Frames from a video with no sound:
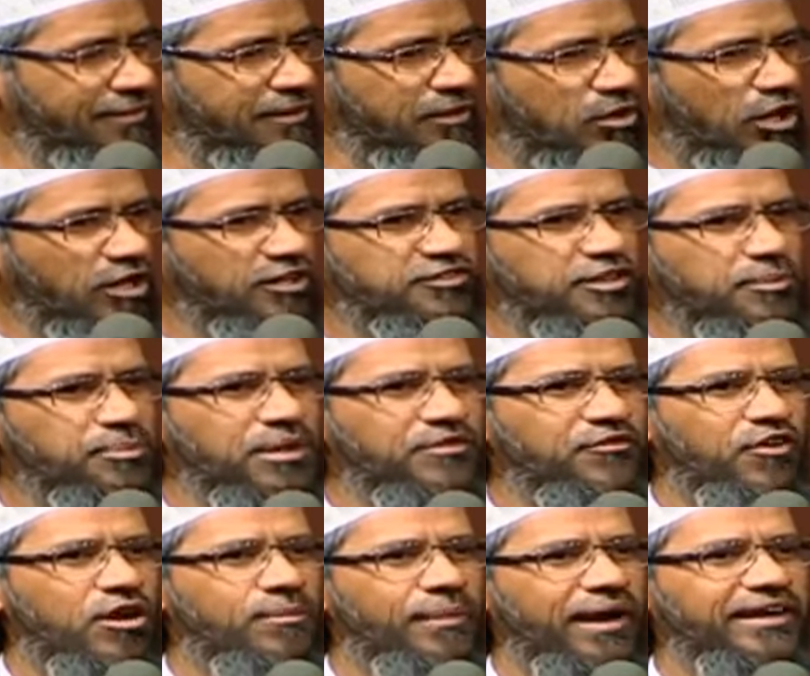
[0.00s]
the concept
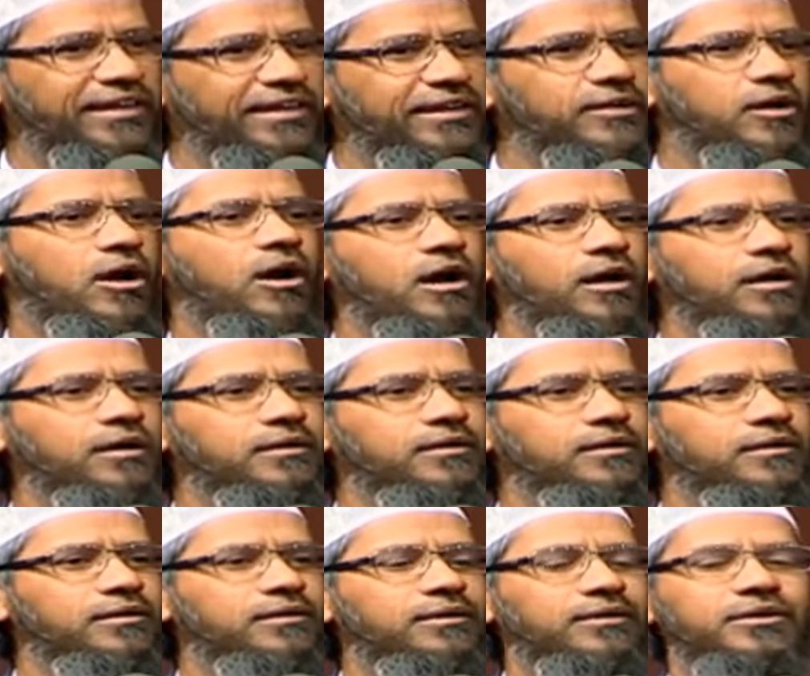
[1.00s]
of Almighty God,
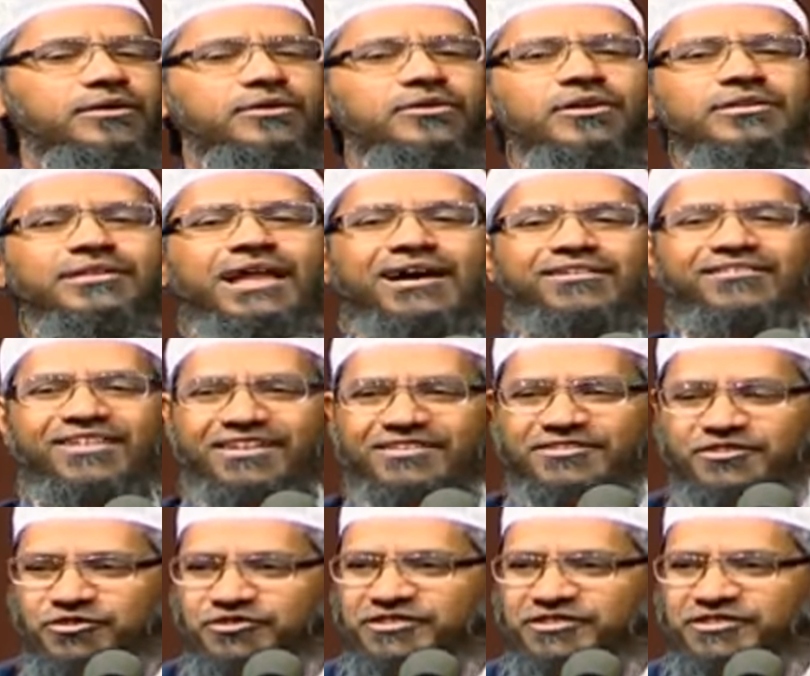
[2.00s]
your dawah is